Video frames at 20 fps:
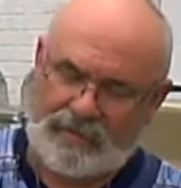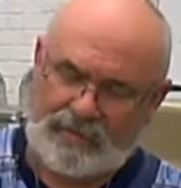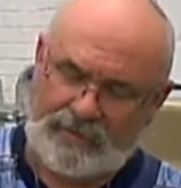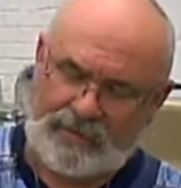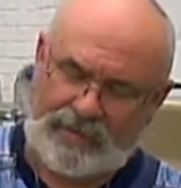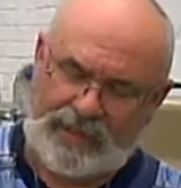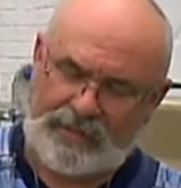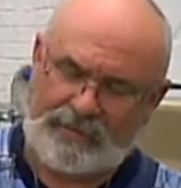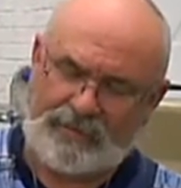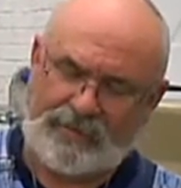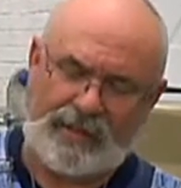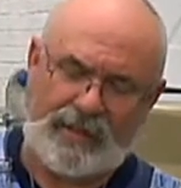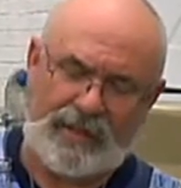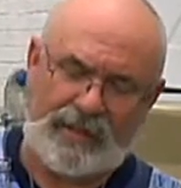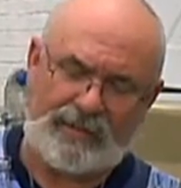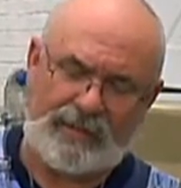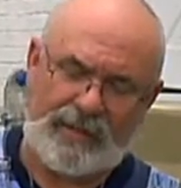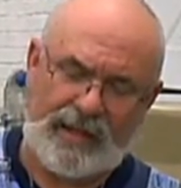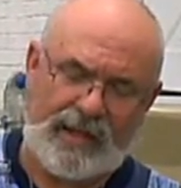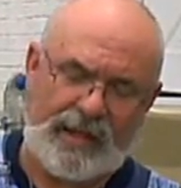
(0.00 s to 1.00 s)
This
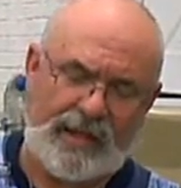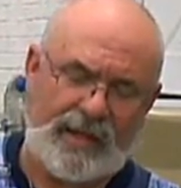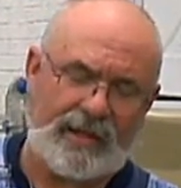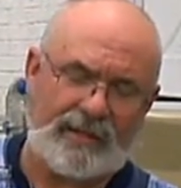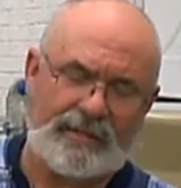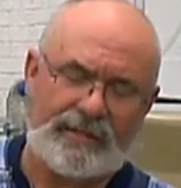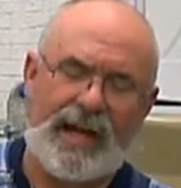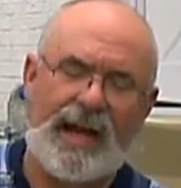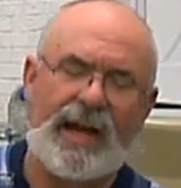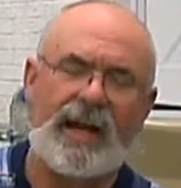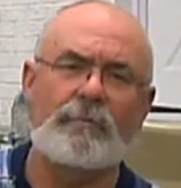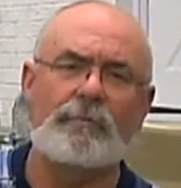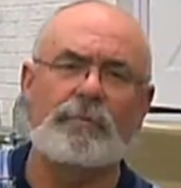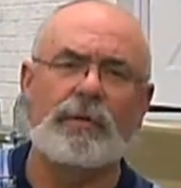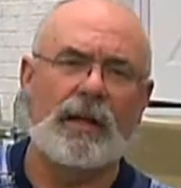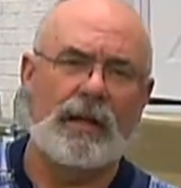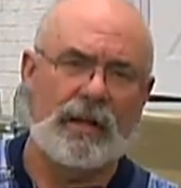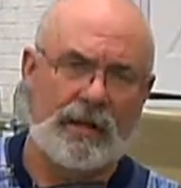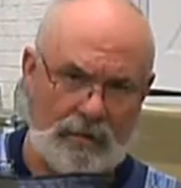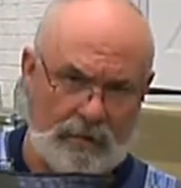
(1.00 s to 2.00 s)
is a tire
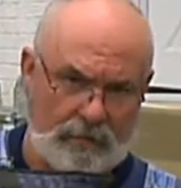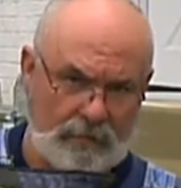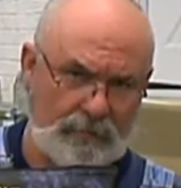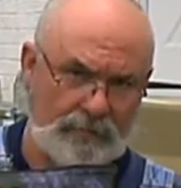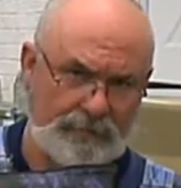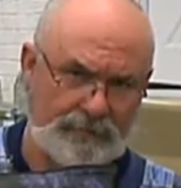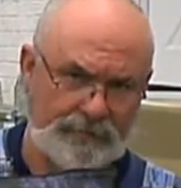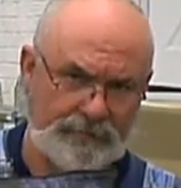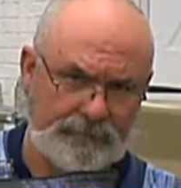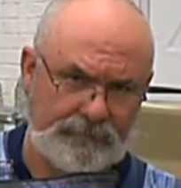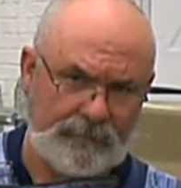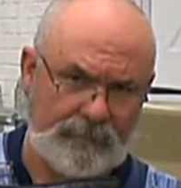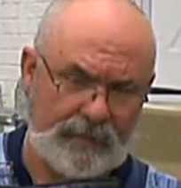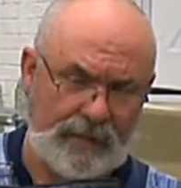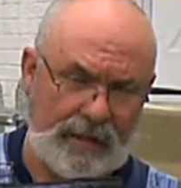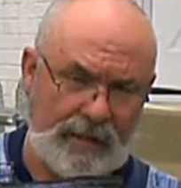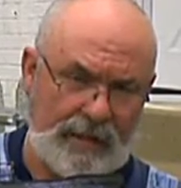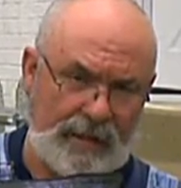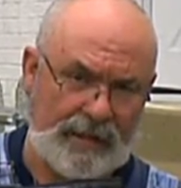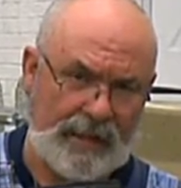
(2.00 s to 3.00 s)
plugger.
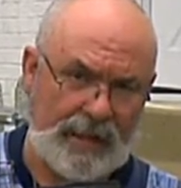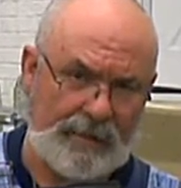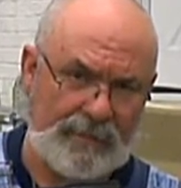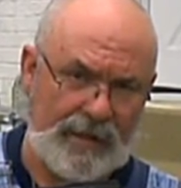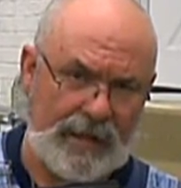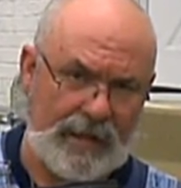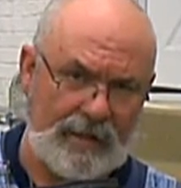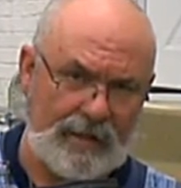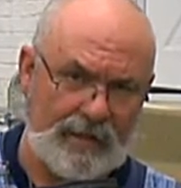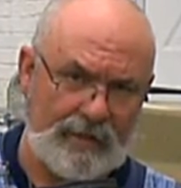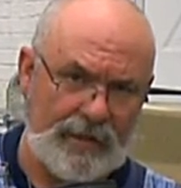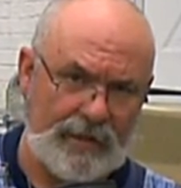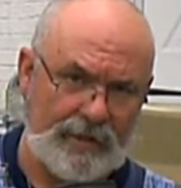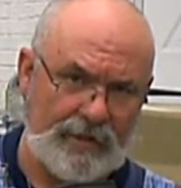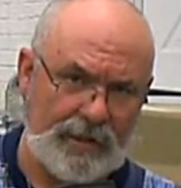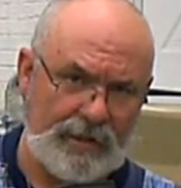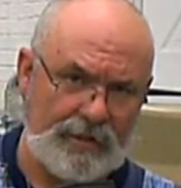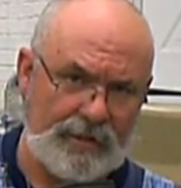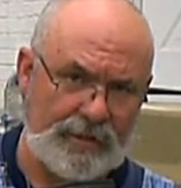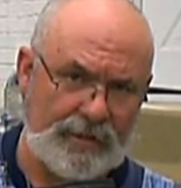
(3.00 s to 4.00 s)
Now I keep that on there
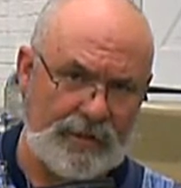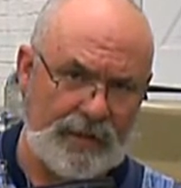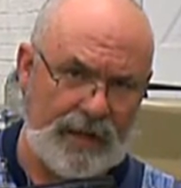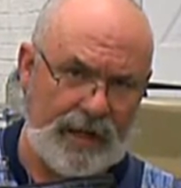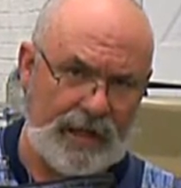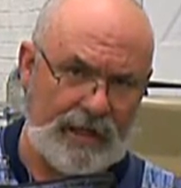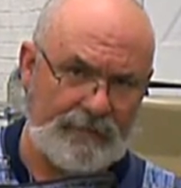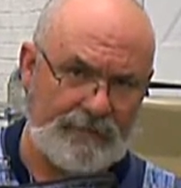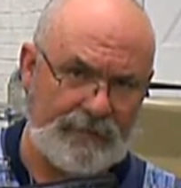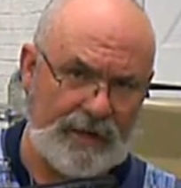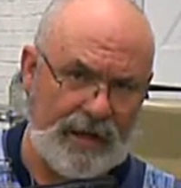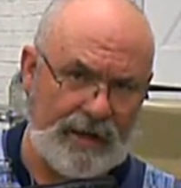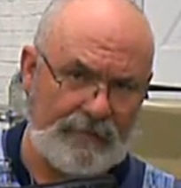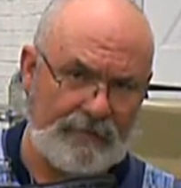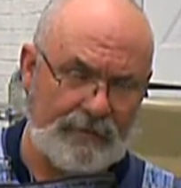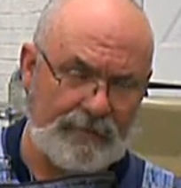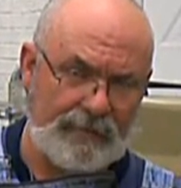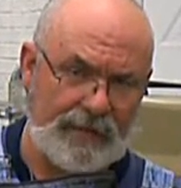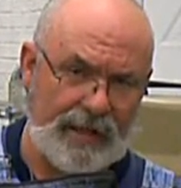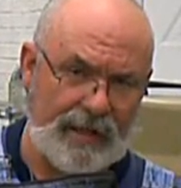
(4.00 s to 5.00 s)
too, just in case if I have a
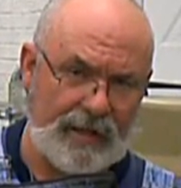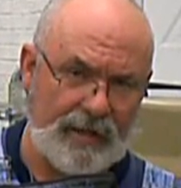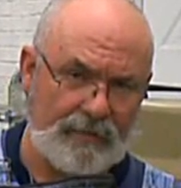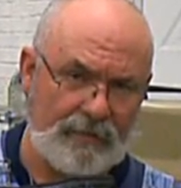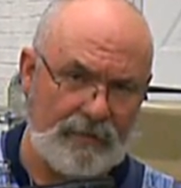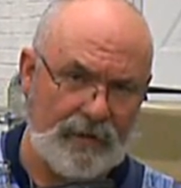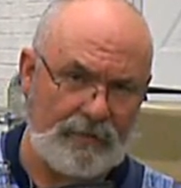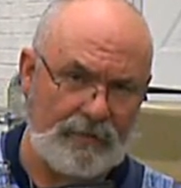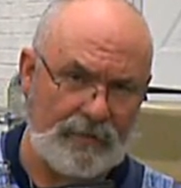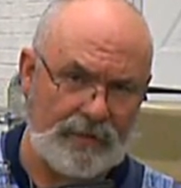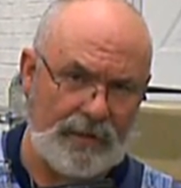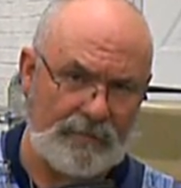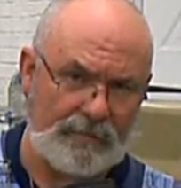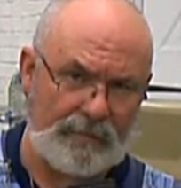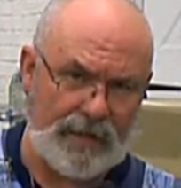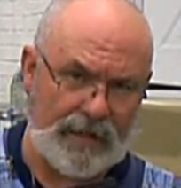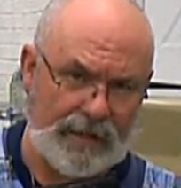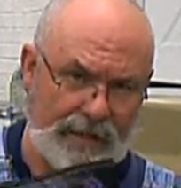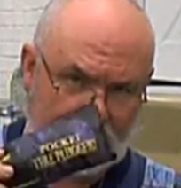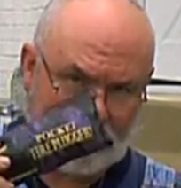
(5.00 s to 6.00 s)
flat on the road or
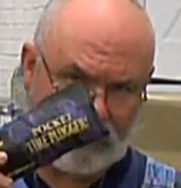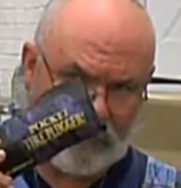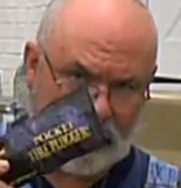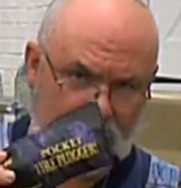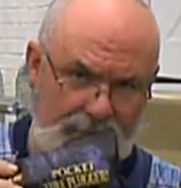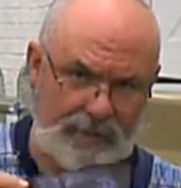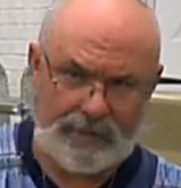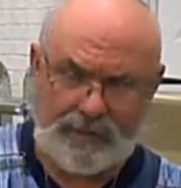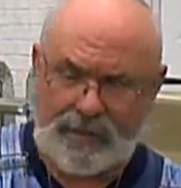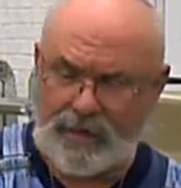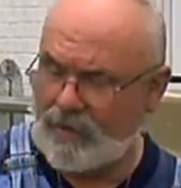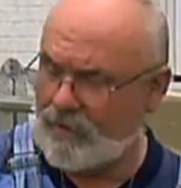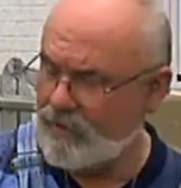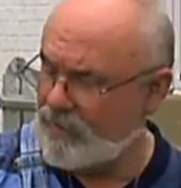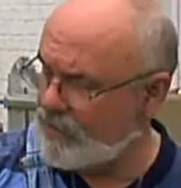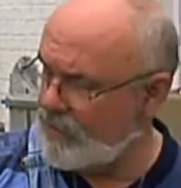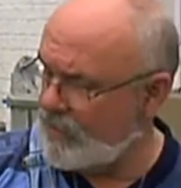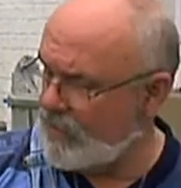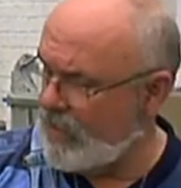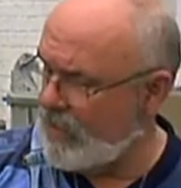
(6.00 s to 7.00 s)
something, I can plug the tire
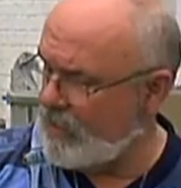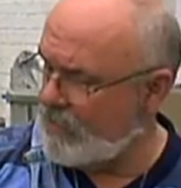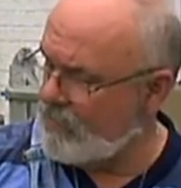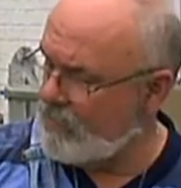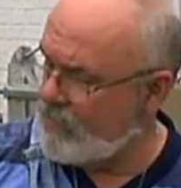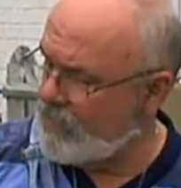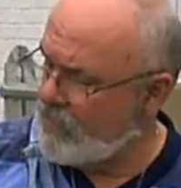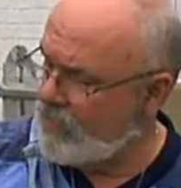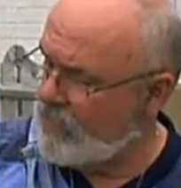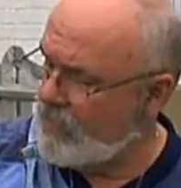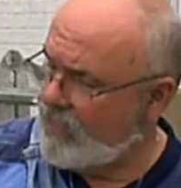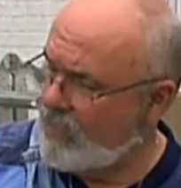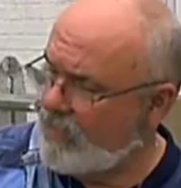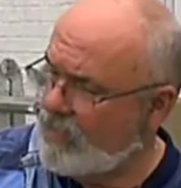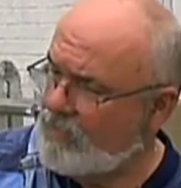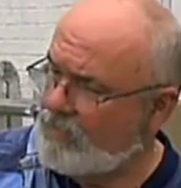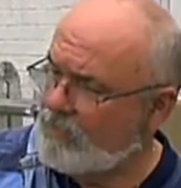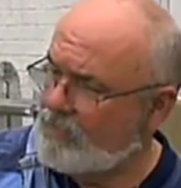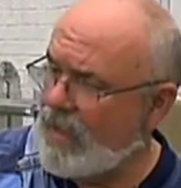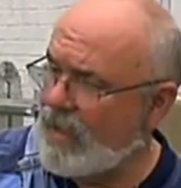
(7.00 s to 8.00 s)
just to get
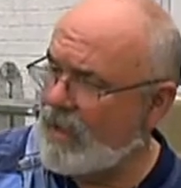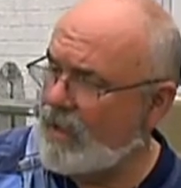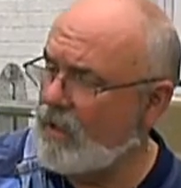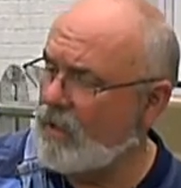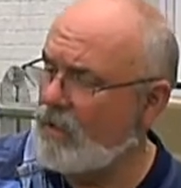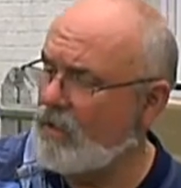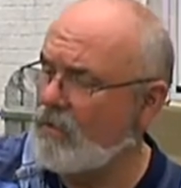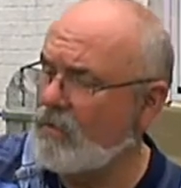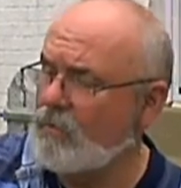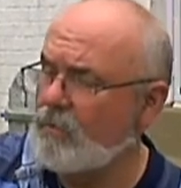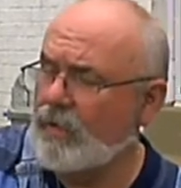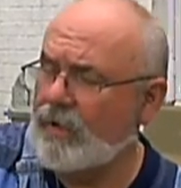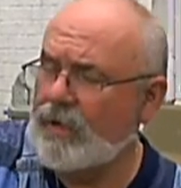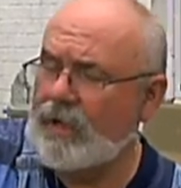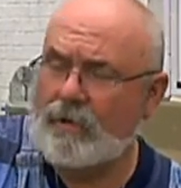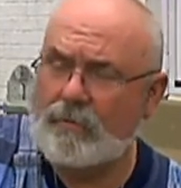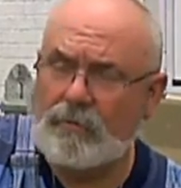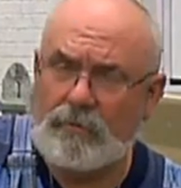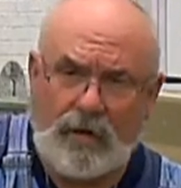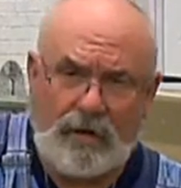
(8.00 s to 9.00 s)
back home or
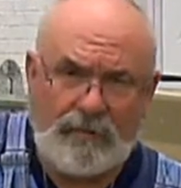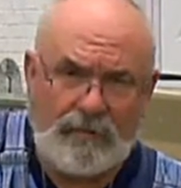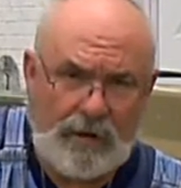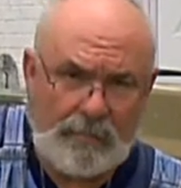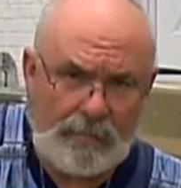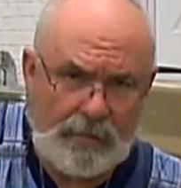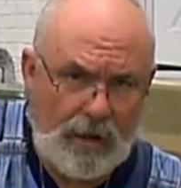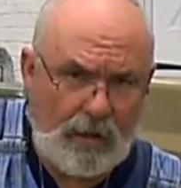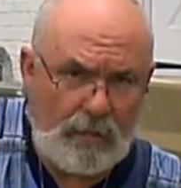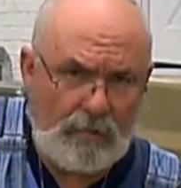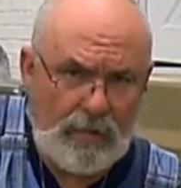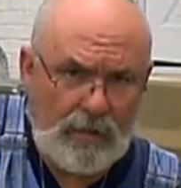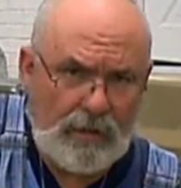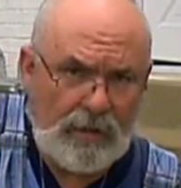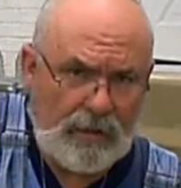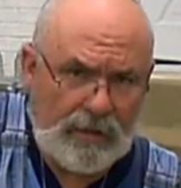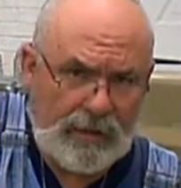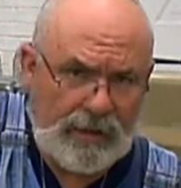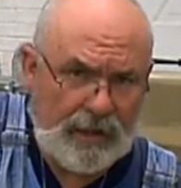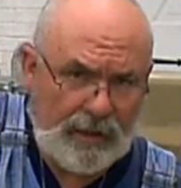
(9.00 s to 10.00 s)
get wherever I'm
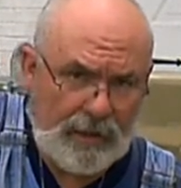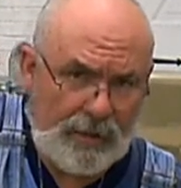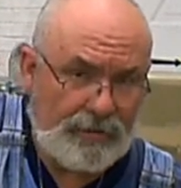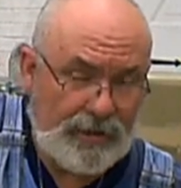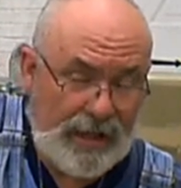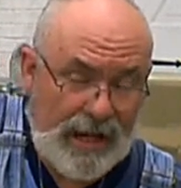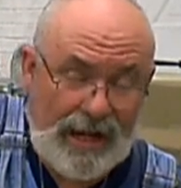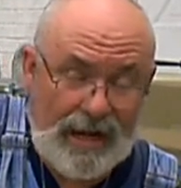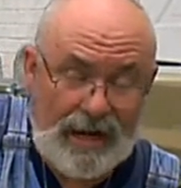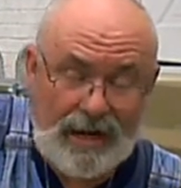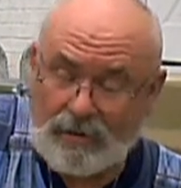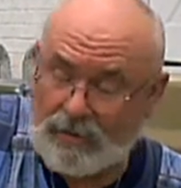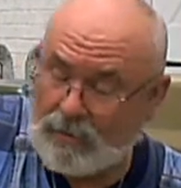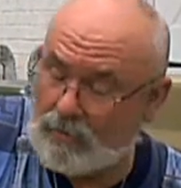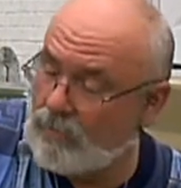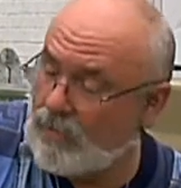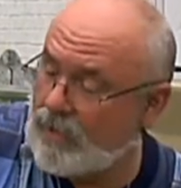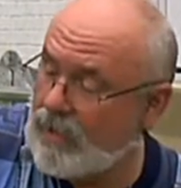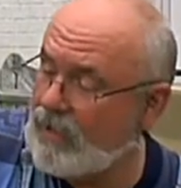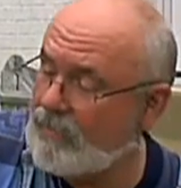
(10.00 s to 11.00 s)
going or get a new tire or
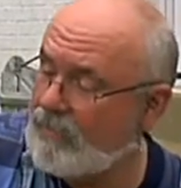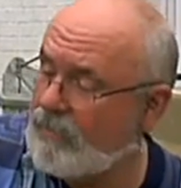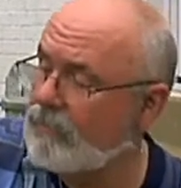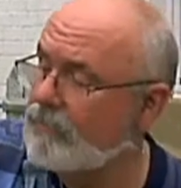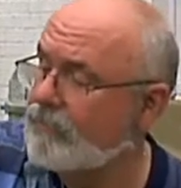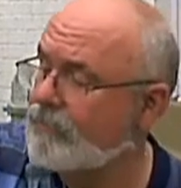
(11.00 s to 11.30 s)
whatever.